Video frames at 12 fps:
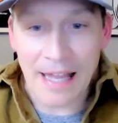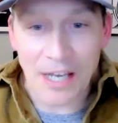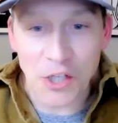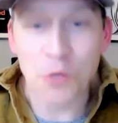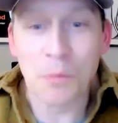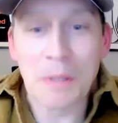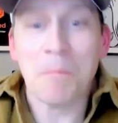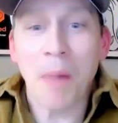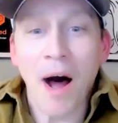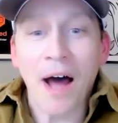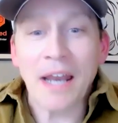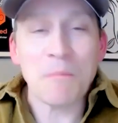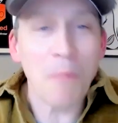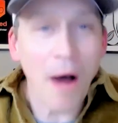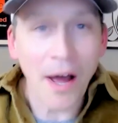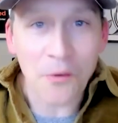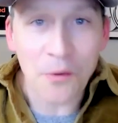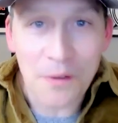human body
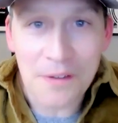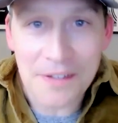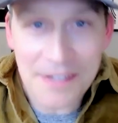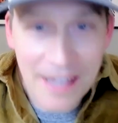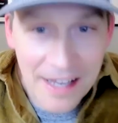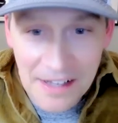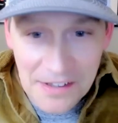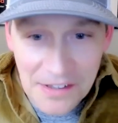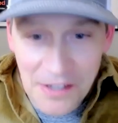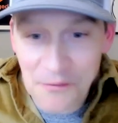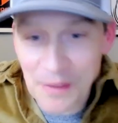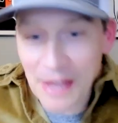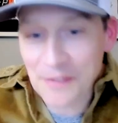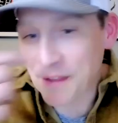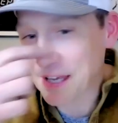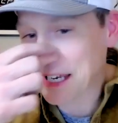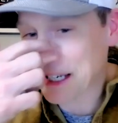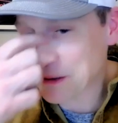model? I love that
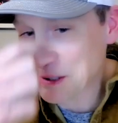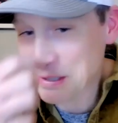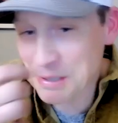thing.